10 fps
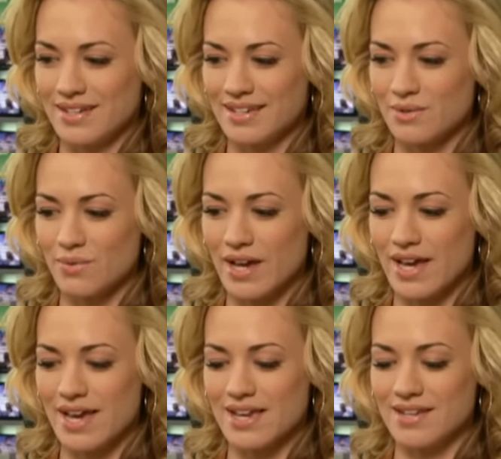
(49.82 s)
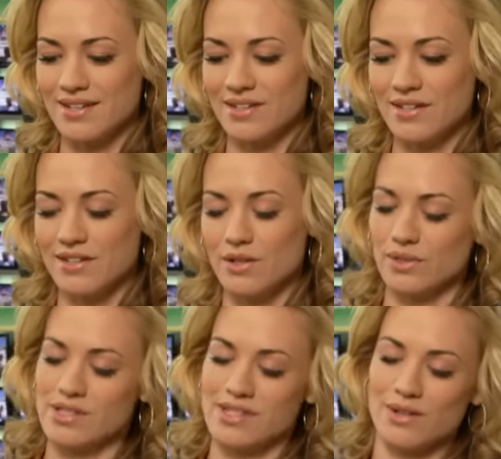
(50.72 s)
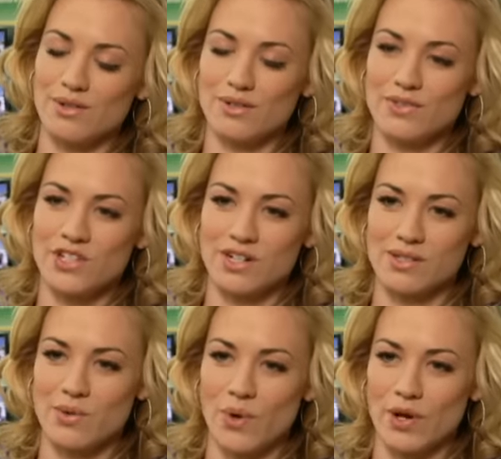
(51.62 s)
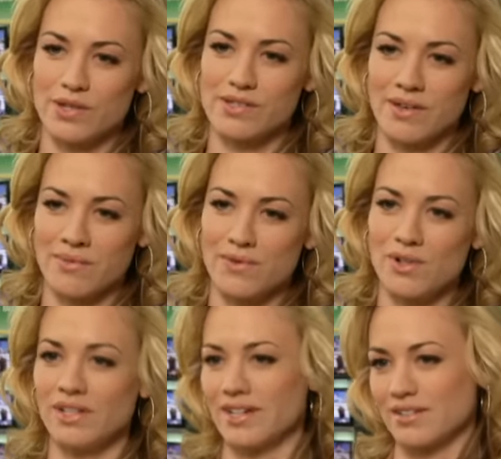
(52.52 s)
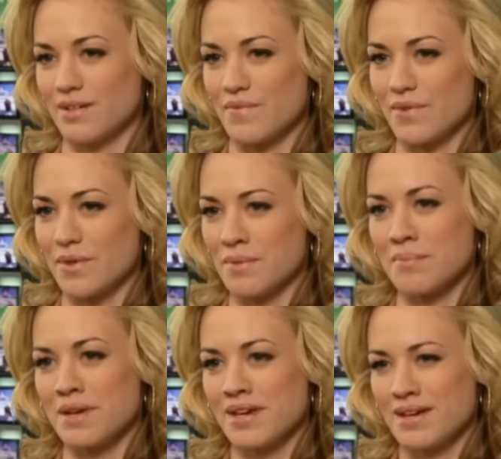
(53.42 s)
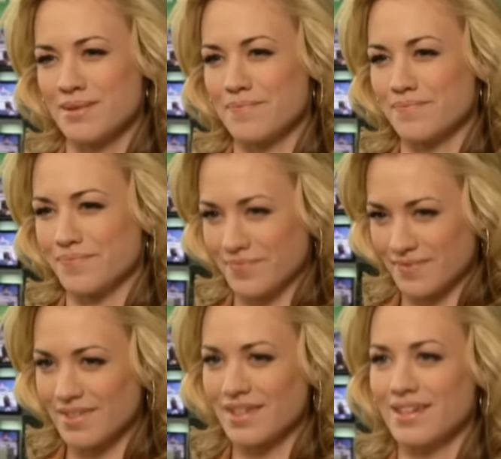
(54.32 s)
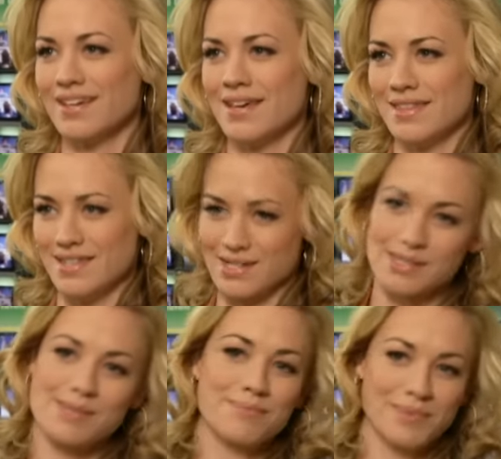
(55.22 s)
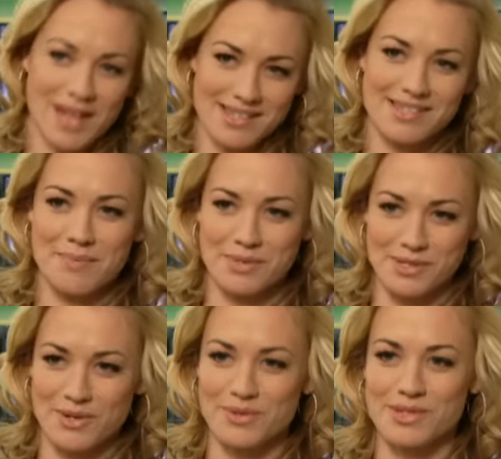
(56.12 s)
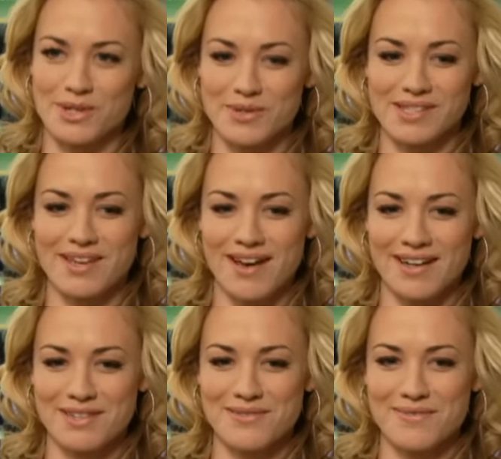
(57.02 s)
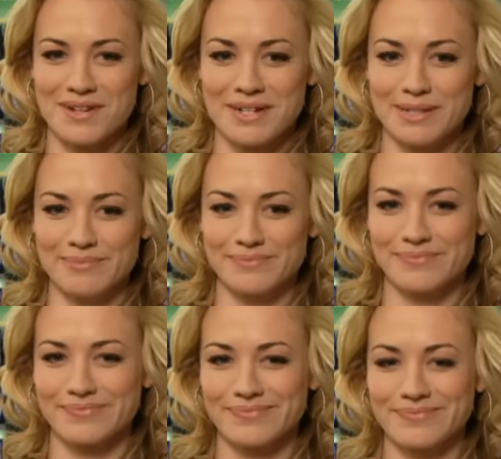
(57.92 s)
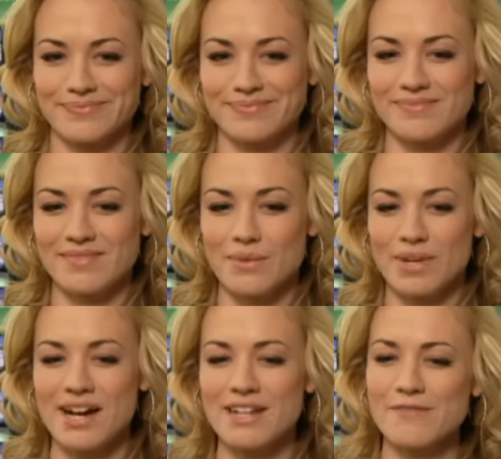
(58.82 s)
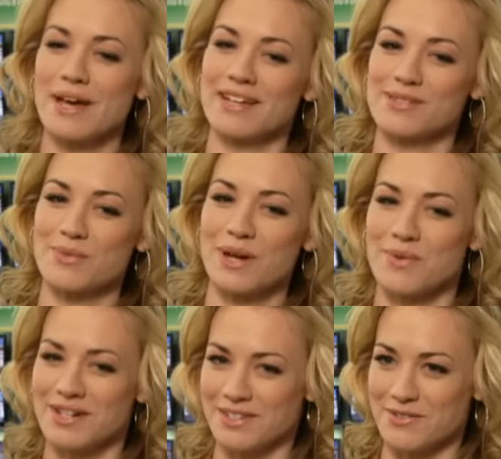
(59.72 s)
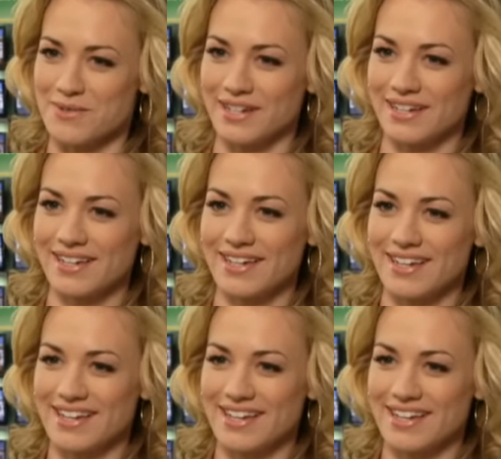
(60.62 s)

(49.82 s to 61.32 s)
in a way noticing all of Chuck's quirks and falling in love with them in this last episode. So it's kind of um, we're kind of back at square one in a way.